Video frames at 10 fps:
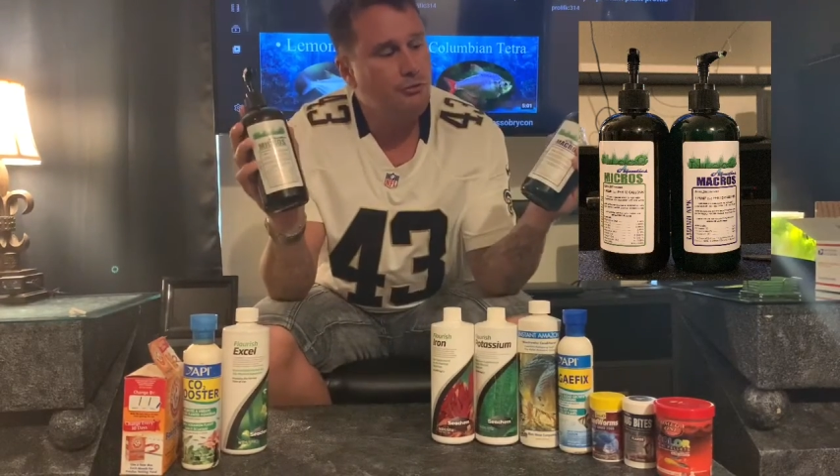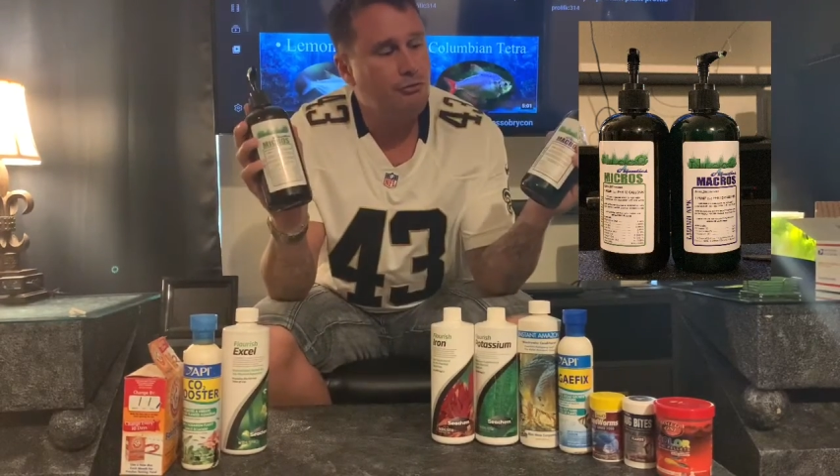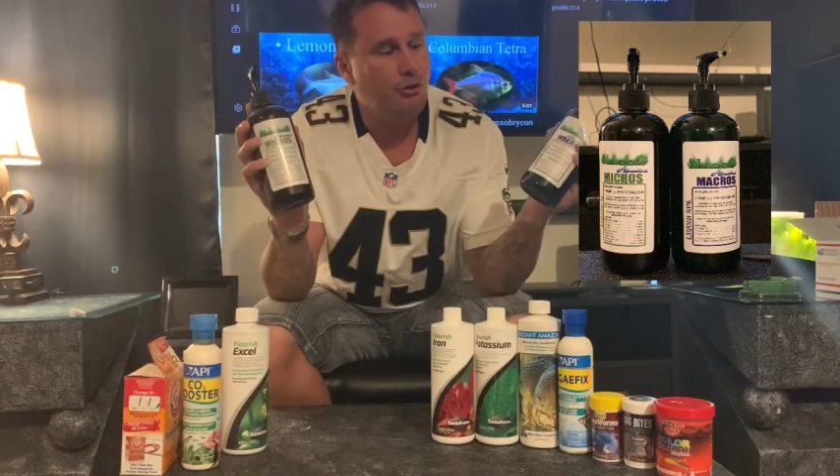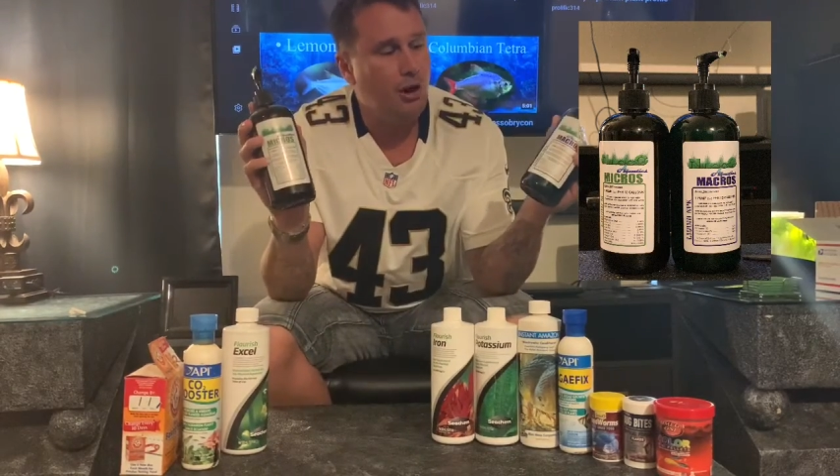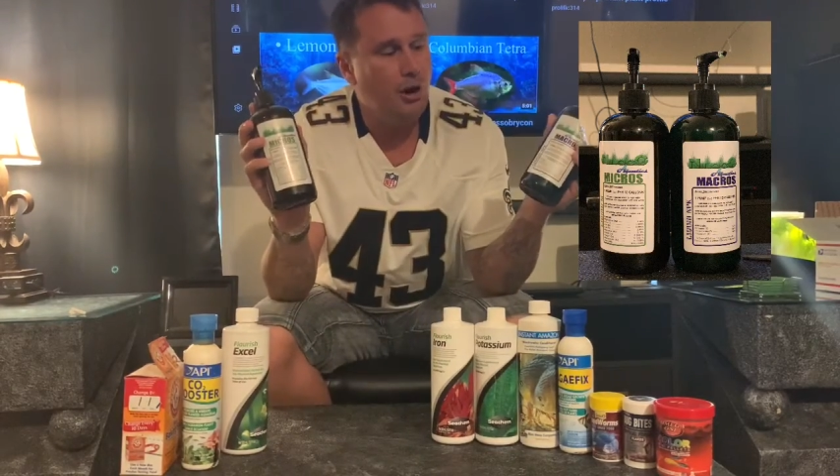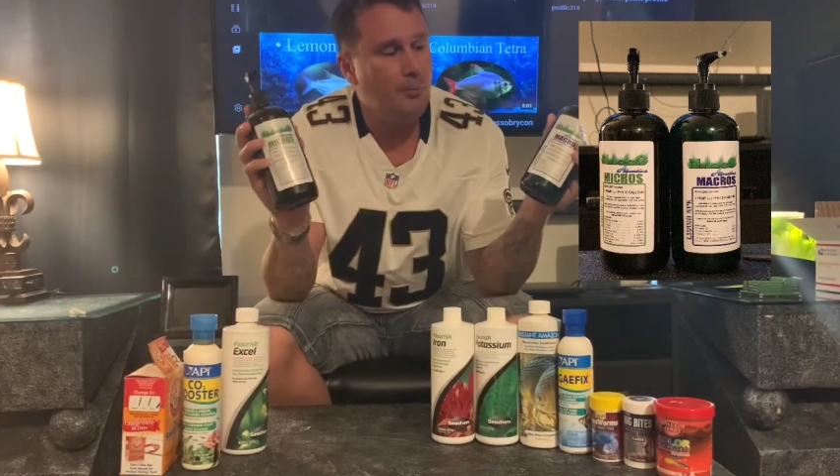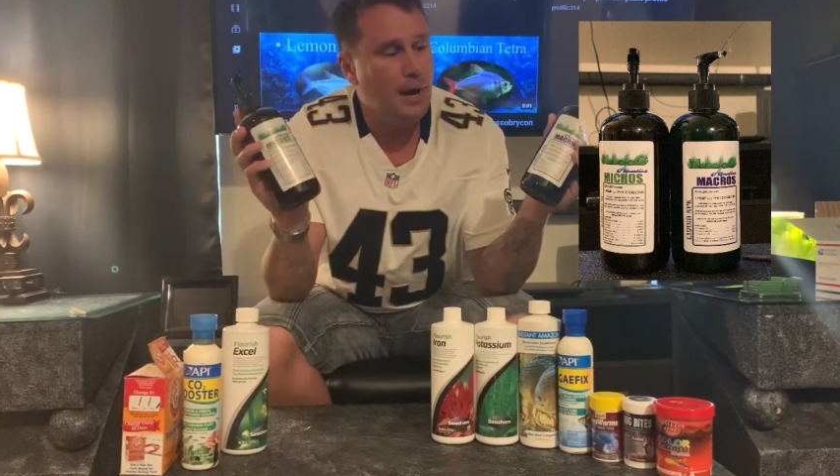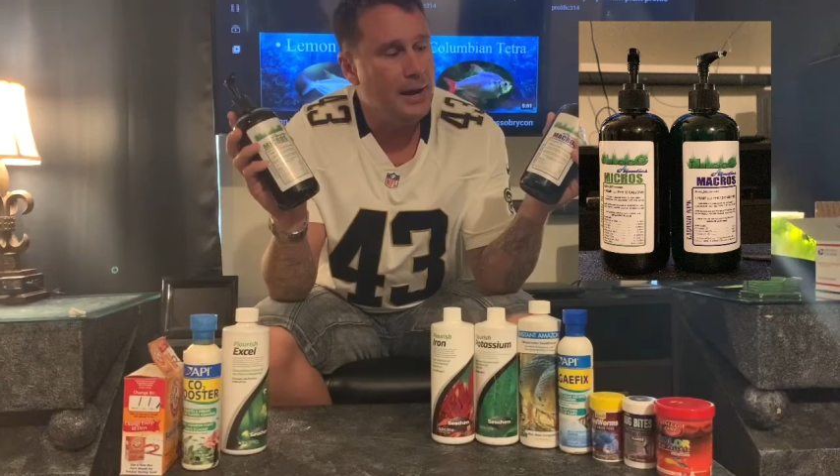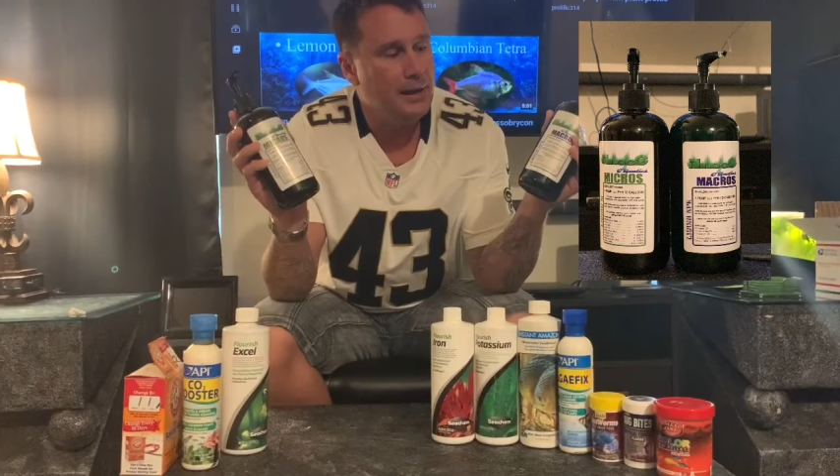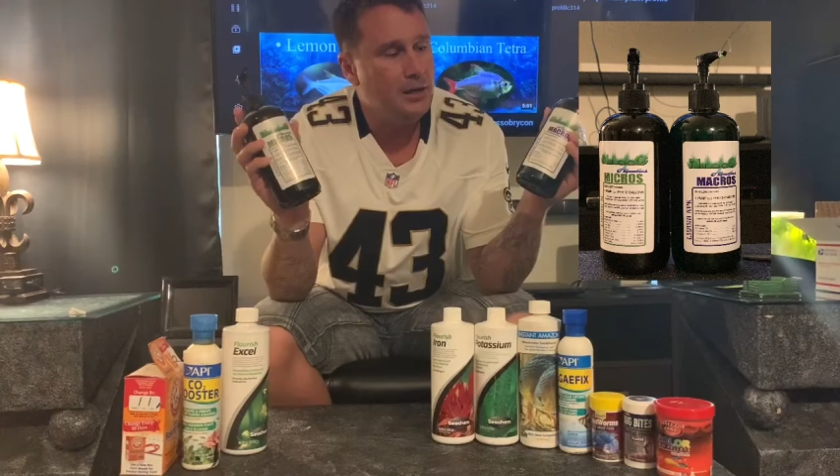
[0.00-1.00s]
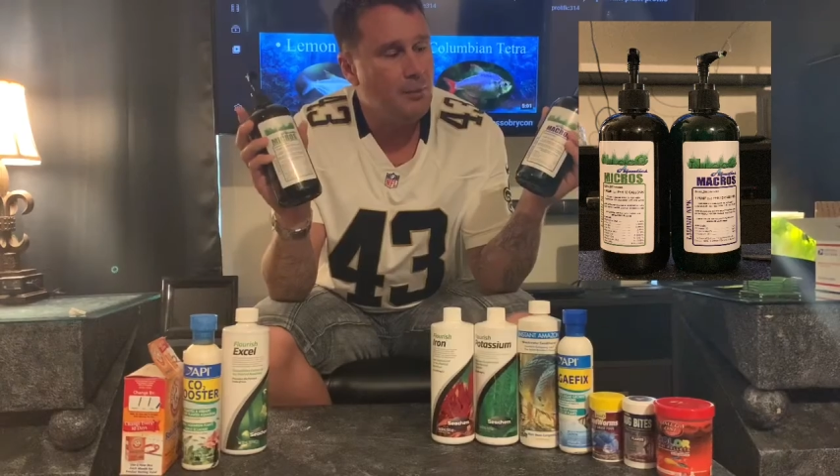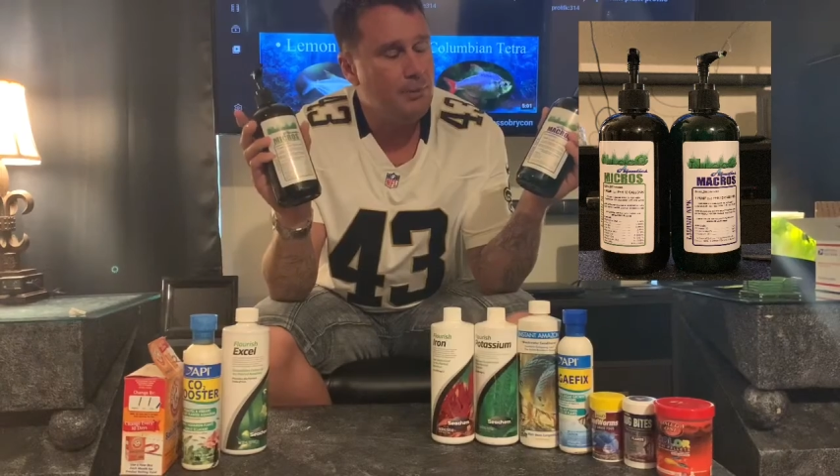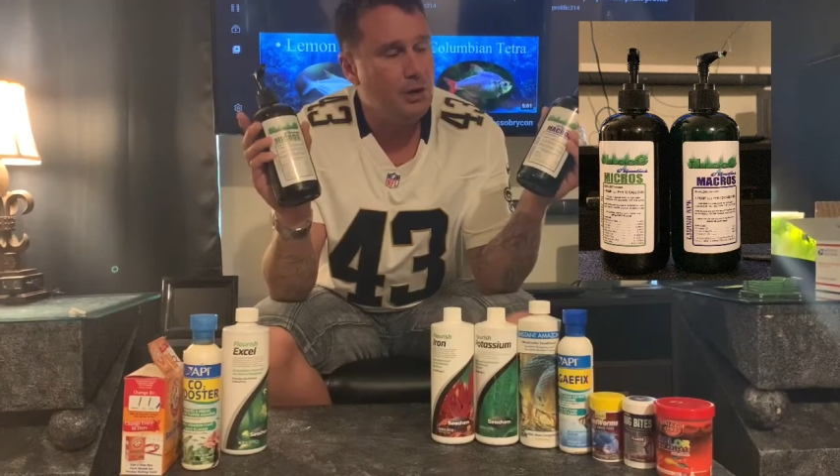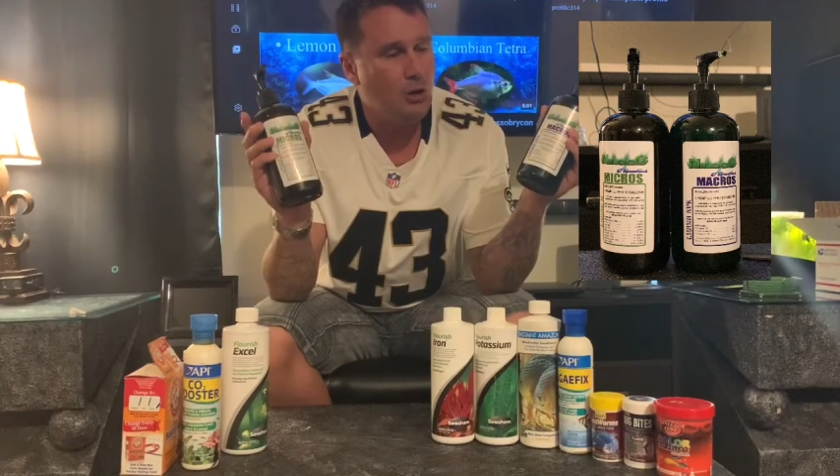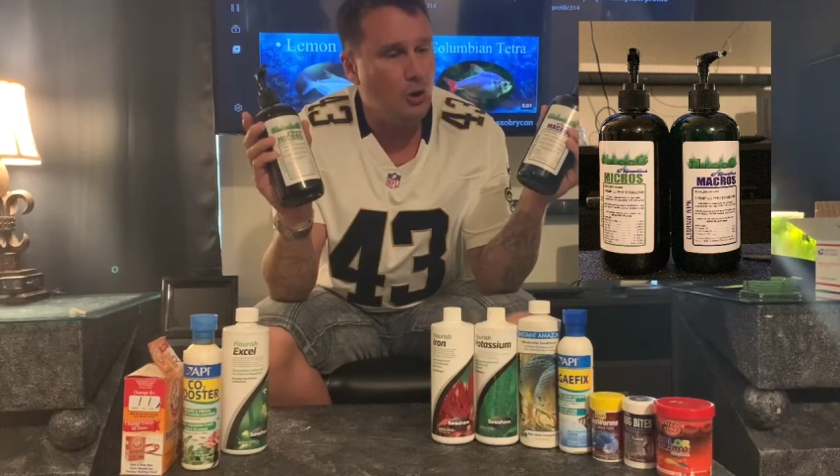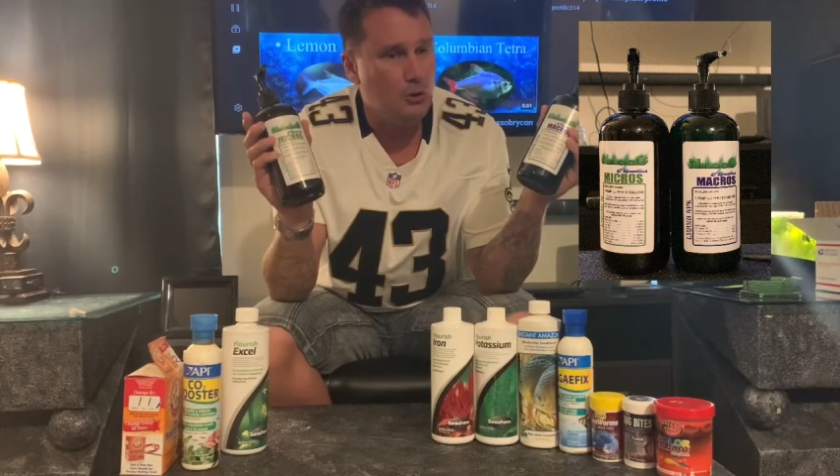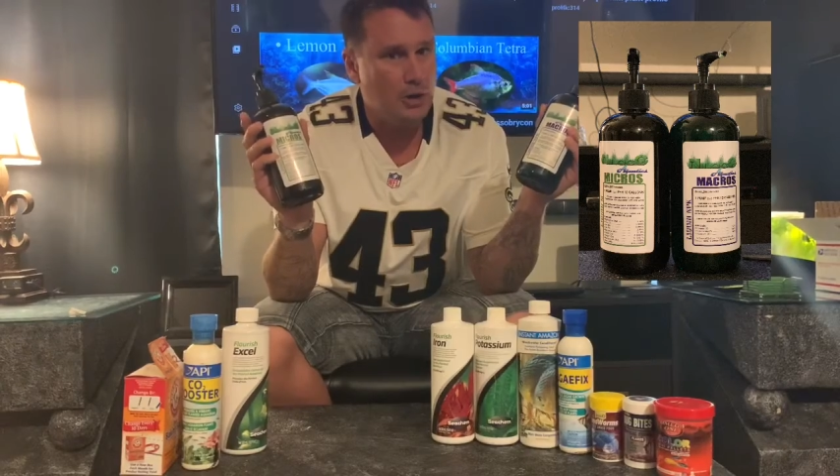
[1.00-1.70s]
from a company called